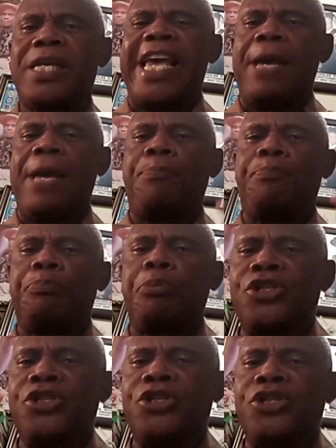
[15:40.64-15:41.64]
A
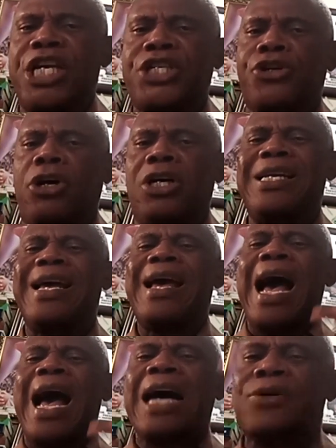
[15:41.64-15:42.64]
position
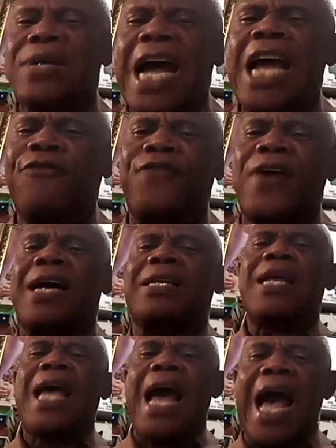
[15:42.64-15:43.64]
arrived at
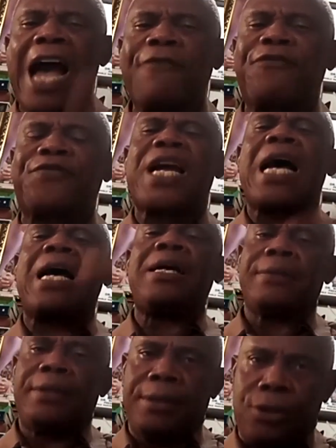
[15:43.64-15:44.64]

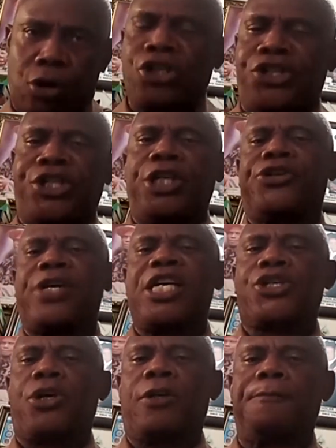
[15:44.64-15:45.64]
after
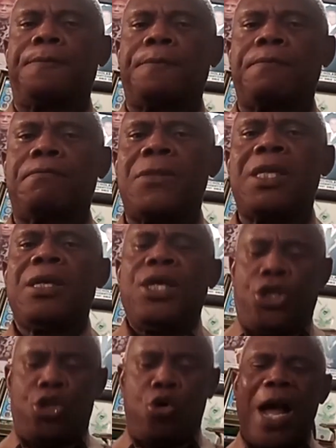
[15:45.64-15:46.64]
consideration.
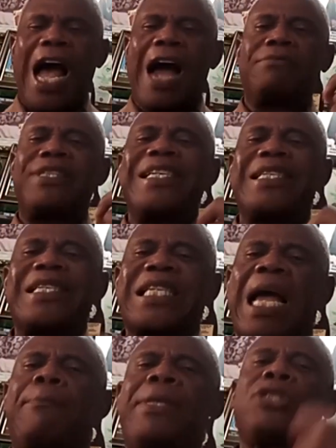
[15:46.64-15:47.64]
You have
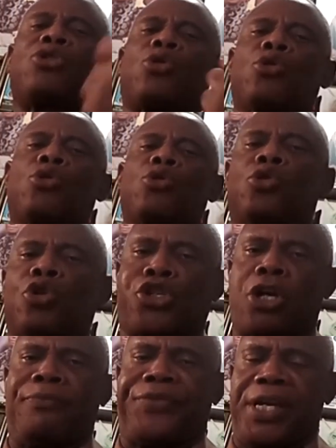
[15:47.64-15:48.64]
determined to do
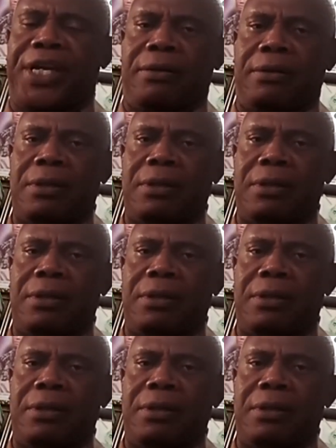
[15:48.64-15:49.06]
something,